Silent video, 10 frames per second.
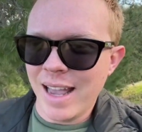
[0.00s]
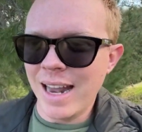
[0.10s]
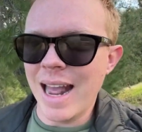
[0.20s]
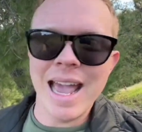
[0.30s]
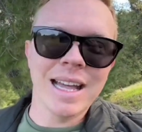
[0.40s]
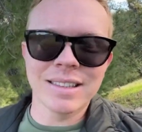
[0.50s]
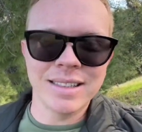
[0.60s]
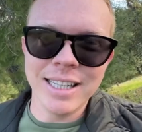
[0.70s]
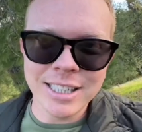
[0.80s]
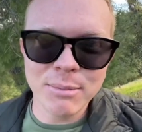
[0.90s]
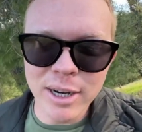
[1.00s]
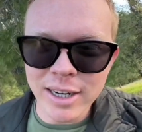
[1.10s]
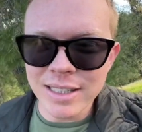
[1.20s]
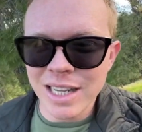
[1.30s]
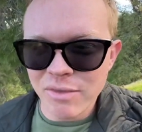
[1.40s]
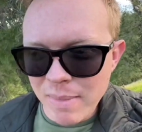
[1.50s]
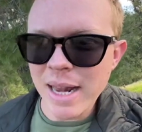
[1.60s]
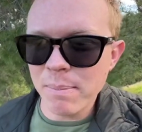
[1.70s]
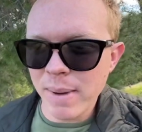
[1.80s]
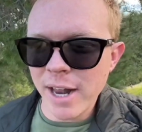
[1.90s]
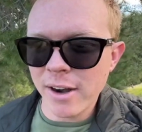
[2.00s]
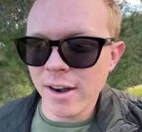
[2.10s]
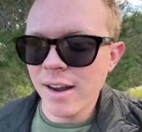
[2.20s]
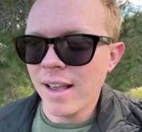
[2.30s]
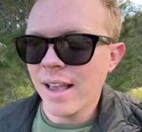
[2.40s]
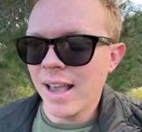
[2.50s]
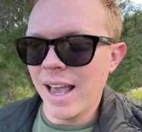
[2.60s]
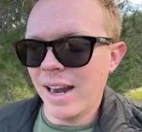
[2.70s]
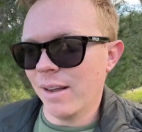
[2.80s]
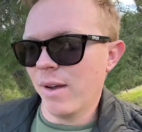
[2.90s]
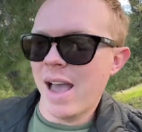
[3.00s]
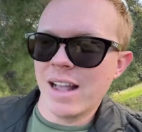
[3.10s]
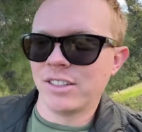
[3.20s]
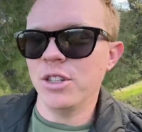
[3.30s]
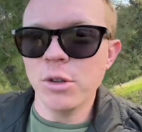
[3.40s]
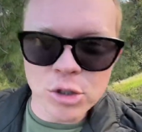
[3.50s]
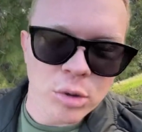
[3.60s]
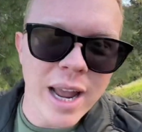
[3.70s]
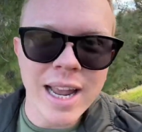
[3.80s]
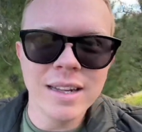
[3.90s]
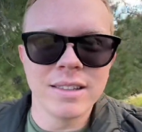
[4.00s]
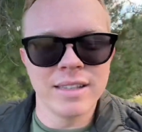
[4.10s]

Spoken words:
enhanced the experience, they've made it better, and it has new trains.